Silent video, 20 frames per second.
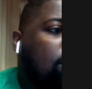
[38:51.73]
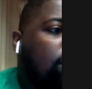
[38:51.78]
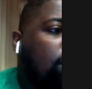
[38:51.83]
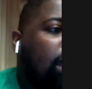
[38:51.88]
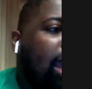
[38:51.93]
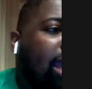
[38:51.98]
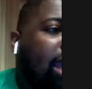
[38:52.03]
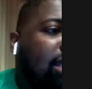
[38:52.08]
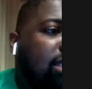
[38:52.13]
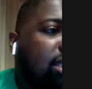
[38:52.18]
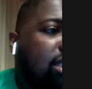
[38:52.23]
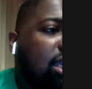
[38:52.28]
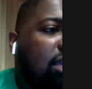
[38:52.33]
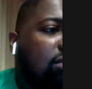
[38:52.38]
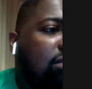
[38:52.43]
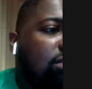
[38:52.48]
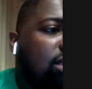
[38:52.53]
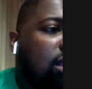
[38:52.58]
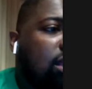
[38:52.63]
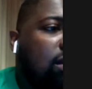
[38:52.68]
We had
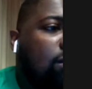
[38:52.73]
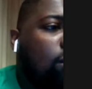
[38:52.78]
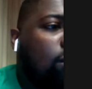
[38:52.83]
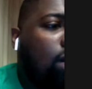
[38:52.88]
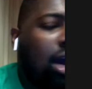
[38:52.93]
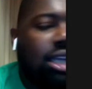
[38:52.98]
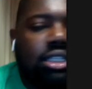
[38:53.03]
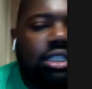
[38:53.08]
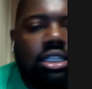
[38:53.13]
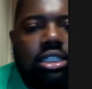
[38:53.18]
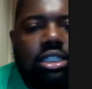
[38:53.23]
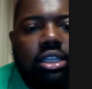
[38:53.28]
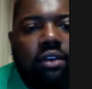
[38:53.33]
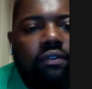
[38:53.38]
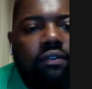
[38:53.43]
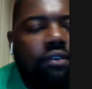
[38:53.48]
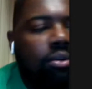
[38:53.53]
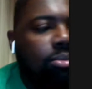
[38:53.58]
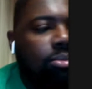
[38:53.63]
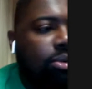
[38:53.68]
Chiefs and
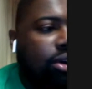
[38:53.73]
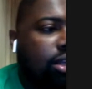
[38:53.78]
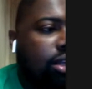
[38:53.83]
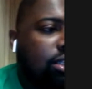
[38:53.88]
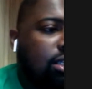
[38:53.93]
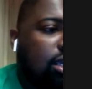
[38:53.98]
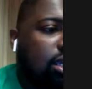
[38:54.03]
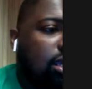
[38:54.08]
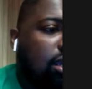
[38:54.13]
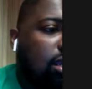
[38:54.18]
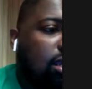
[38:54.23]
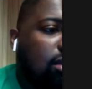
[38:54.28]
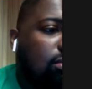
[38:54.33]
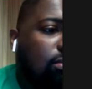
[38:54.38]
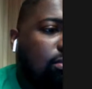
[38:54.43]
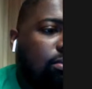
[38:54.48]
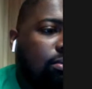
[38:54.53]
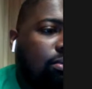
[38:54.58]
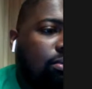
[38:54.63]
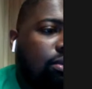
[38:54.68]
Washington football
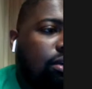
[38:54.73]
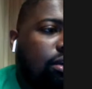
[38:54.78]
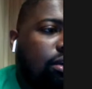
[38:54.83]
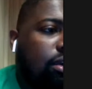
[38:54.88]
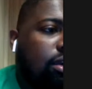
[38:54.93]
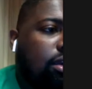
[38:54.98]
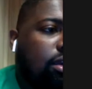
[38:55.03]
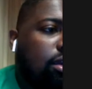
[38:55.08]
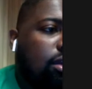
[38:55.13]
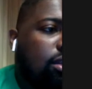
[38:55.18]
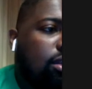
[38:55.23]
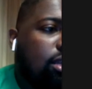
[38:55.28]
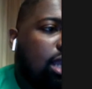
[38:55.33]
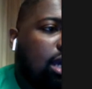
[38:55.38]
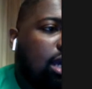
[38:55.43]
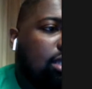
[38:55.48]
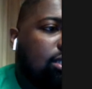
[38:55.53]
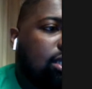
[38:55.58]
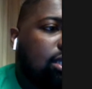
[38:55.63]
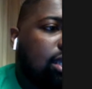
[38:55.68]
team.
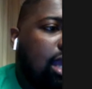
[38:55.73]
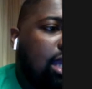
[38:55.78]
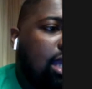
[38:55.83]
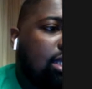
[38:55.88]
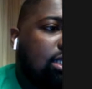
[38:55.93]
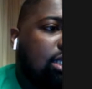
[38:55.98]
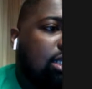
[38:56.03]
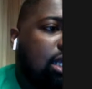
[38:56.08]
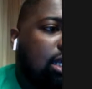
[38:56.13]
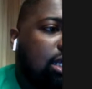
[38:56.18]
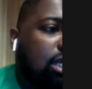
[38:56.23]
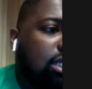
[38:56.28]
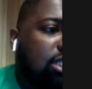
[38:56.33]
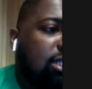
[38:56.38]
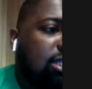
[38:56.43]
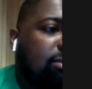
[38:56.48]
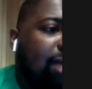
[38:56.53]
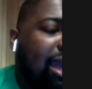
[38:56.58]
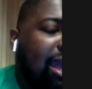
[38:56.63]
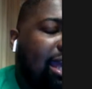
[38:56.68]
That was a nice
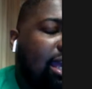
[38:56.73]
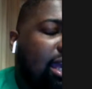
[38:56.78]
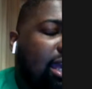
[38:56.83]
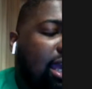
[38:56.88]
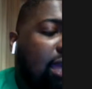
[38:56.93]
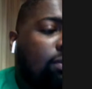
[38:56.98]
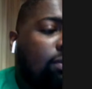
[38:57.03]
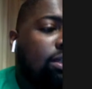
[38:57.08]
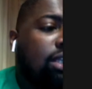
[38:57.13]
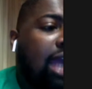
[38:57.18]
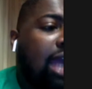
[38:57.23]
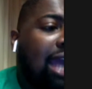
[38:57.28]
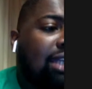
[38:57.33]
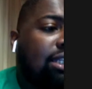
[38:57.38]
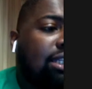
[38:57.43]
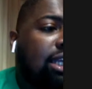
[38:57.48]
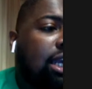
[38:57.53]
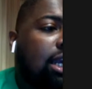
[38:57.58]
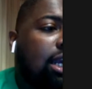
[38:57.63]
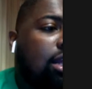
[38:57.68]
slacking. It was
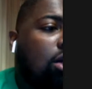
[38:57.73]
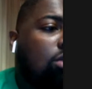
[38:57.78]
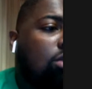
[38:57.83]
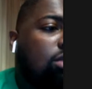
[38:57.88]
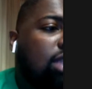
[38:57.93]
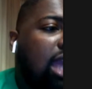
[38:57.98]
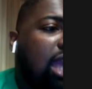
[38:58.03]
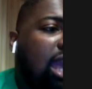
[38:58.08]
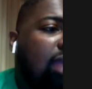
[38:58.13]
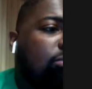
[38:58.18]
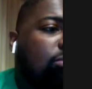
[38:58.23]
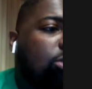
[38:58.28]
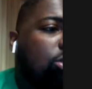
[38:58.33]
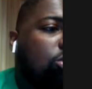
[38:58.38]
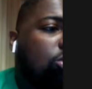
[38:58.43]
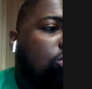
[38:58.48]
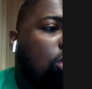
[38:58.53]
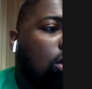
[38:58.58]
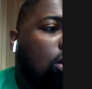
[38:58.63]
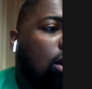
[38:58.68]
actually a close game
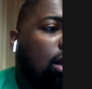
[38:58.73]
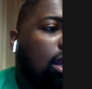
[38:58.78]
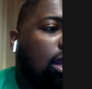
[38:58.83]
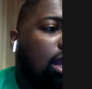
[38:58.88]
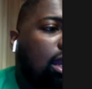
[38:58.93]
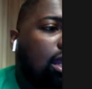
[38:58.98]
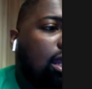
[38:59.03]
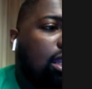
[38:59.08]
to start.